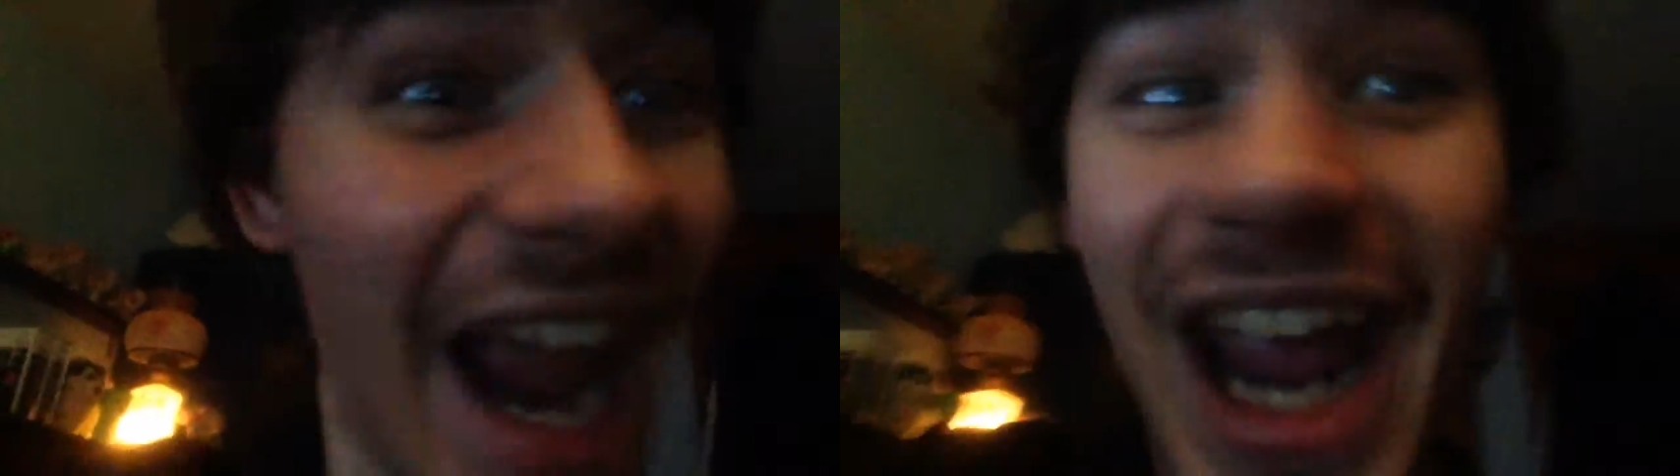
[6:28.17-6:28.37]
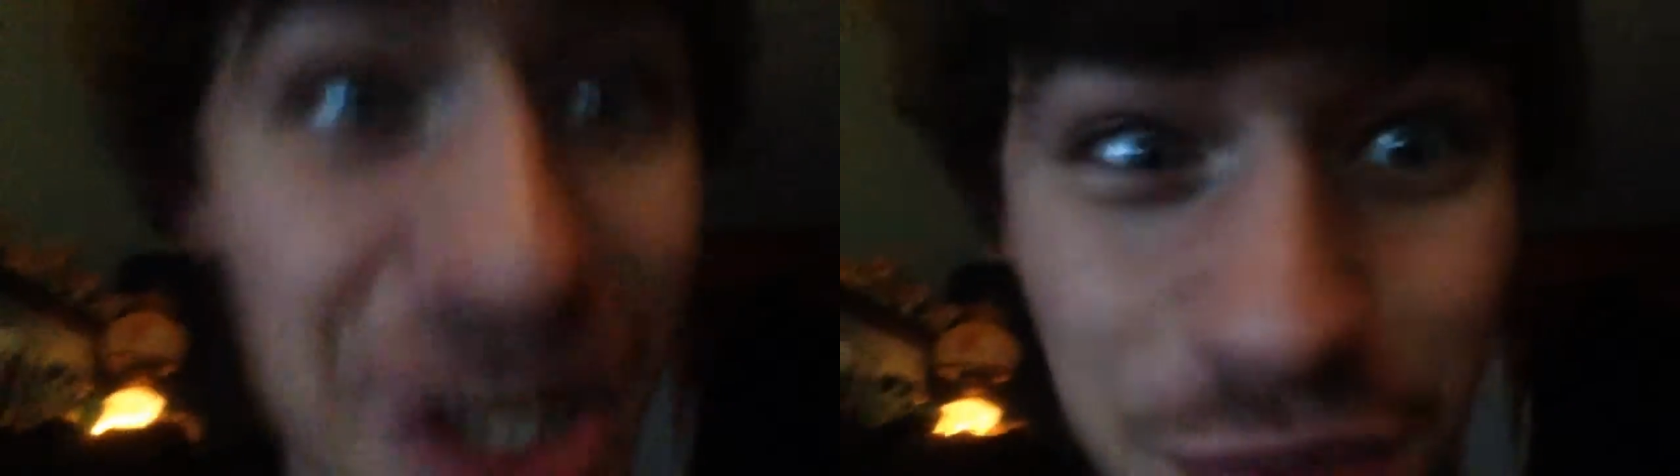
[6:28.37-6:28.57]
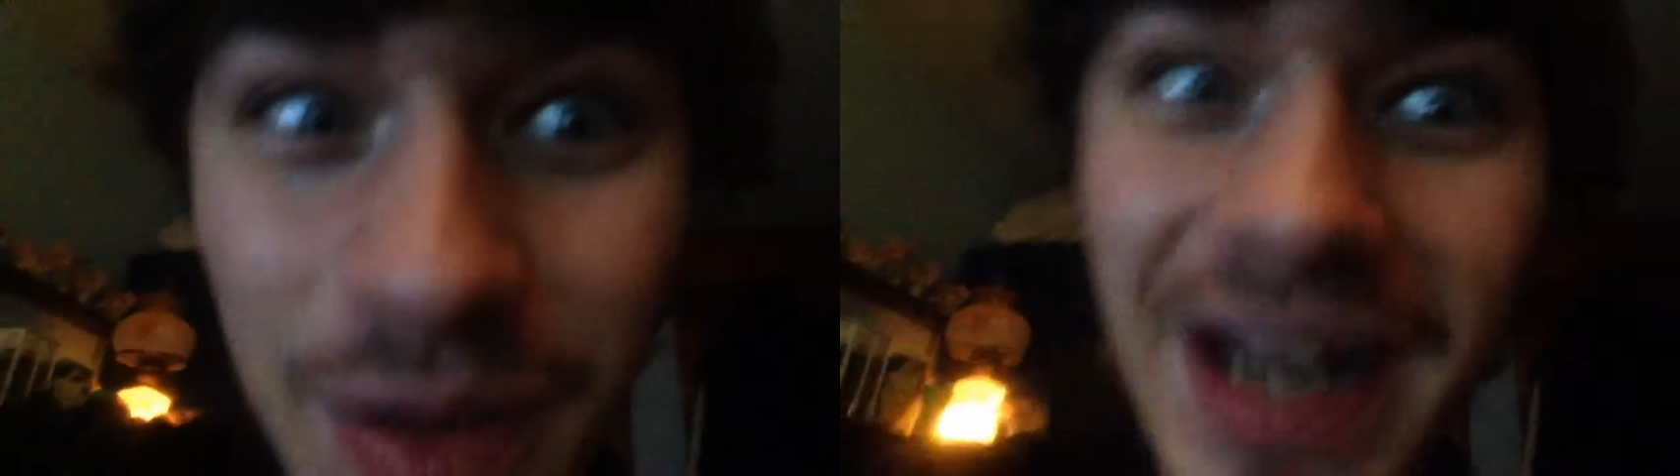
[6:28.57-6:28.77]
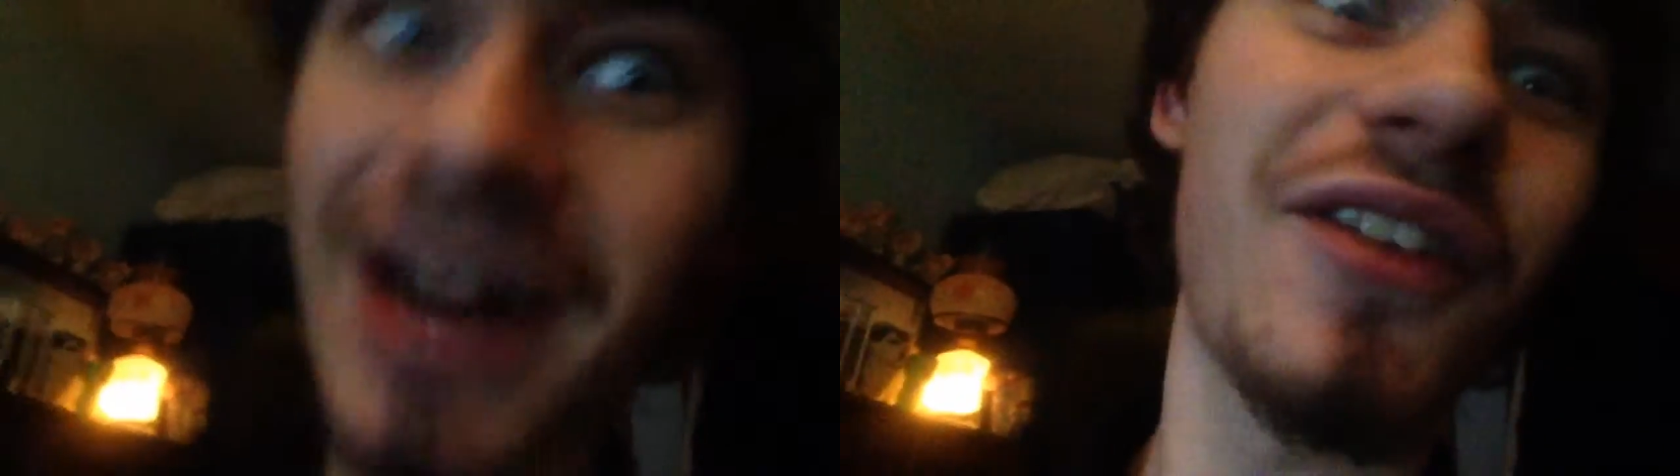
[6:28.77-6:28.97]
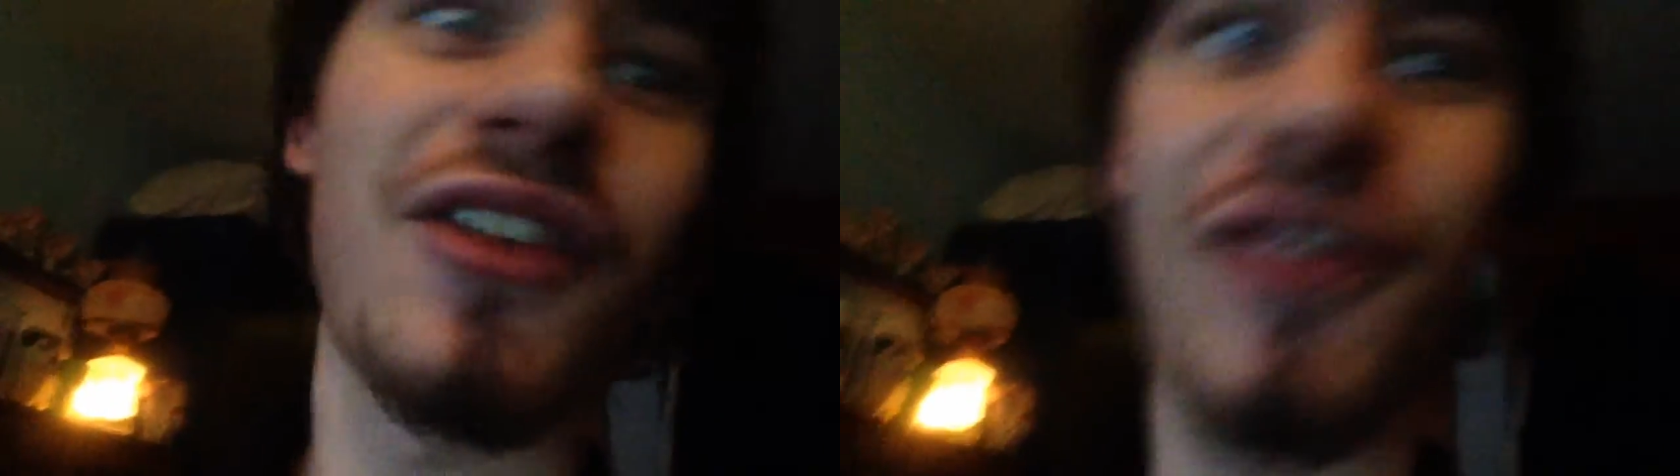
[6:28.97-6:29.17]
H P
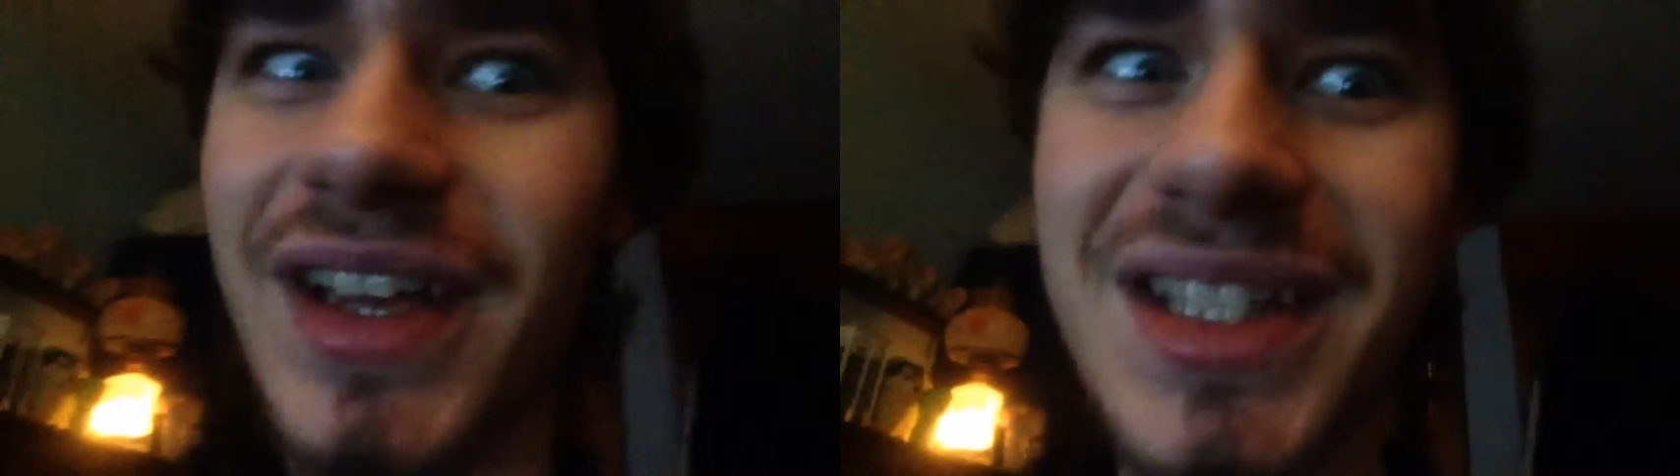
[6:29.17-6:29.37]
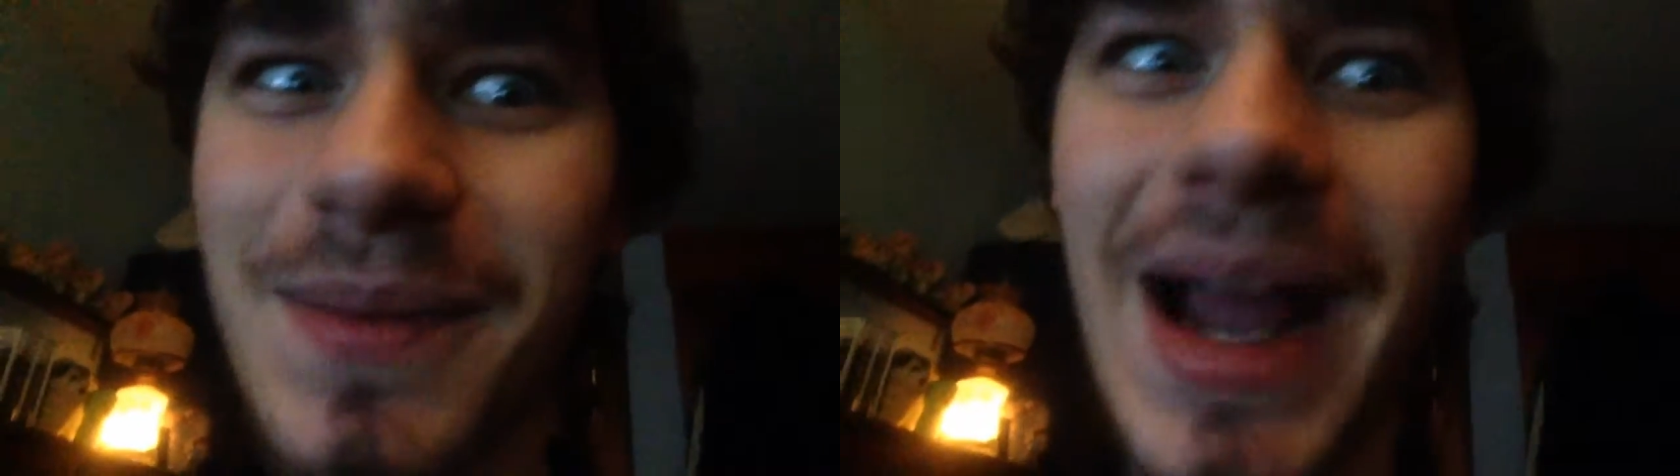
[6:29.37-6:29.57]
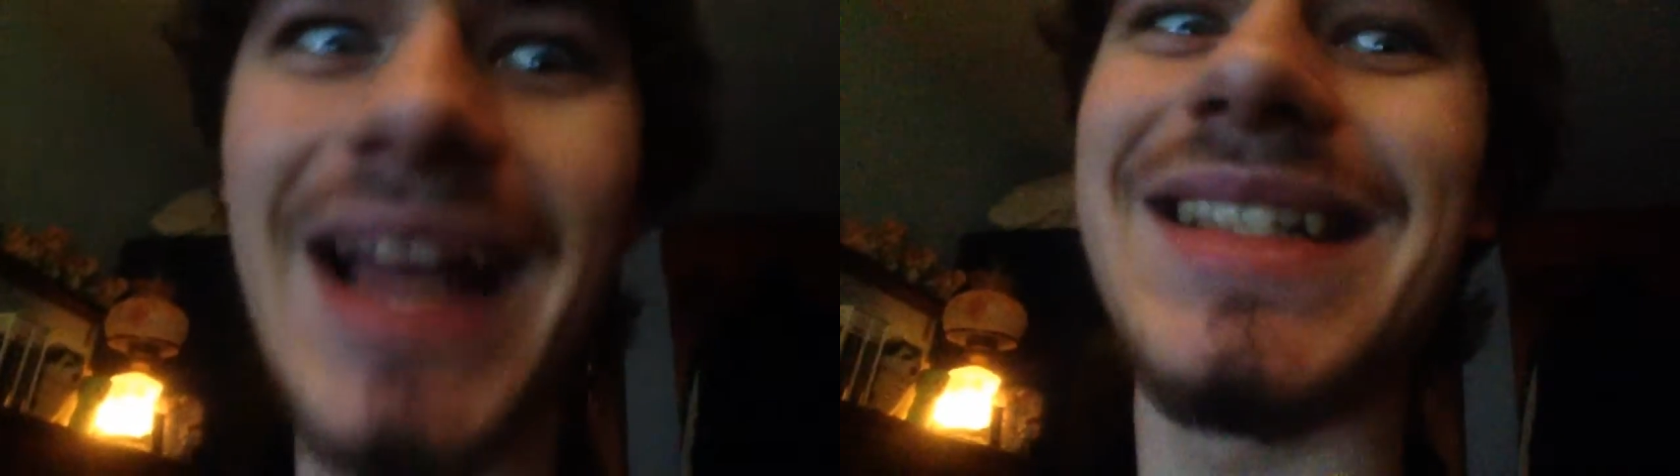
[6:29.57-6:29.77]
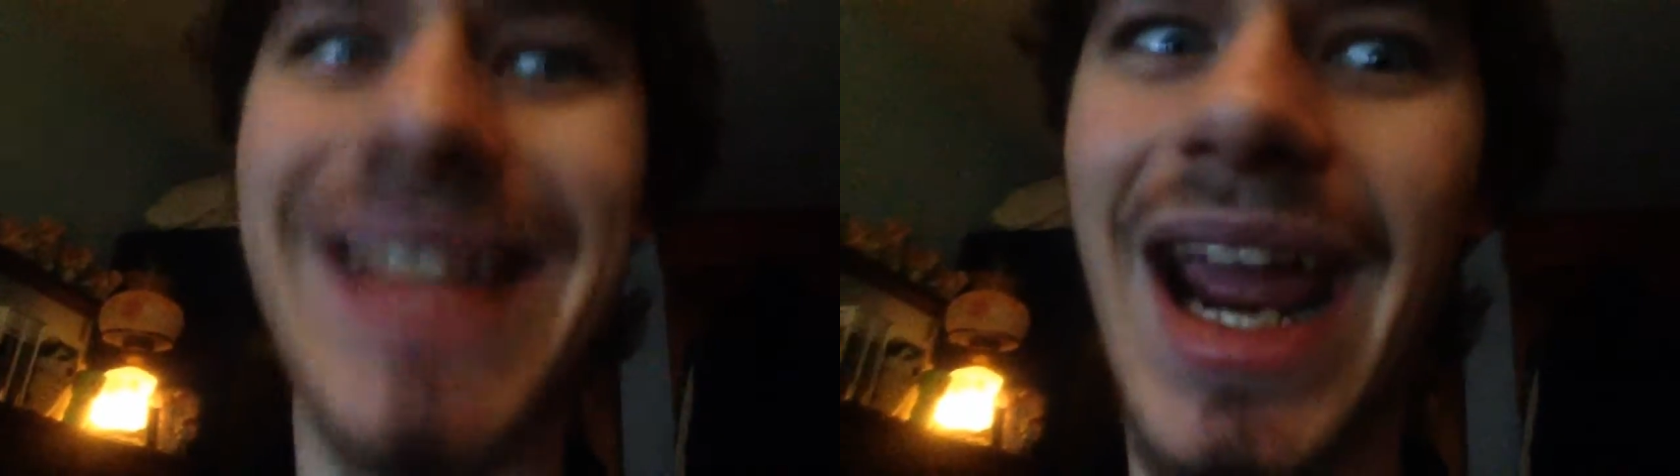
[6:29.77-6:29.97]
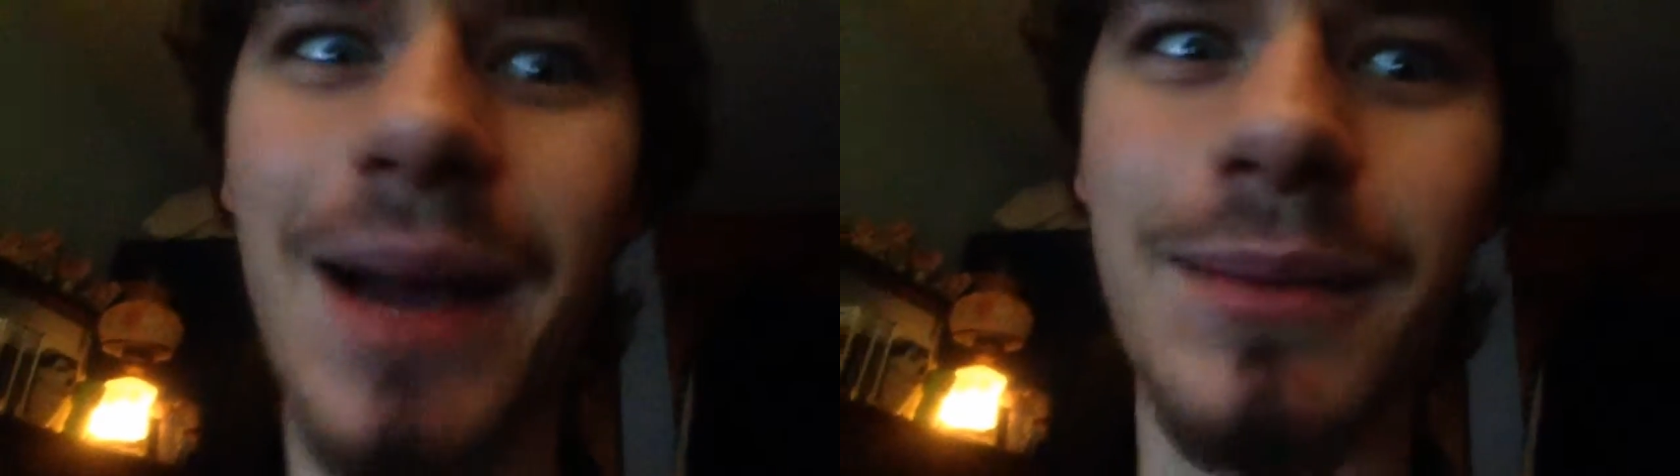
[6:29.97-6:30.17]
never fixed my
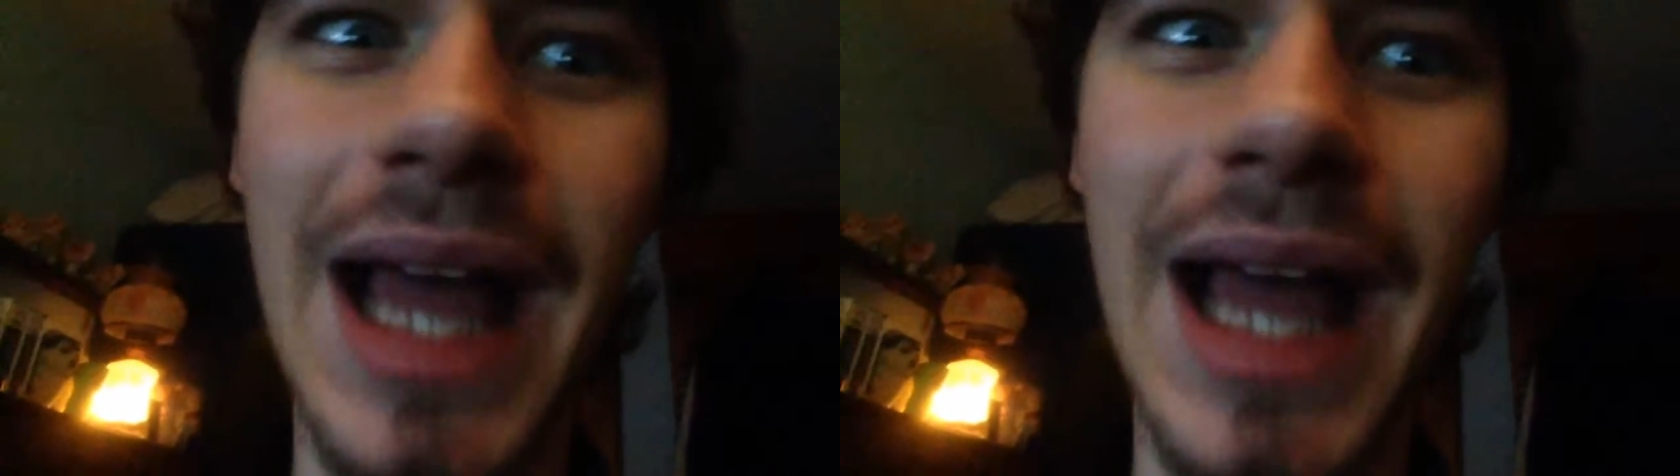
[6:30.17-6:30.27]
damn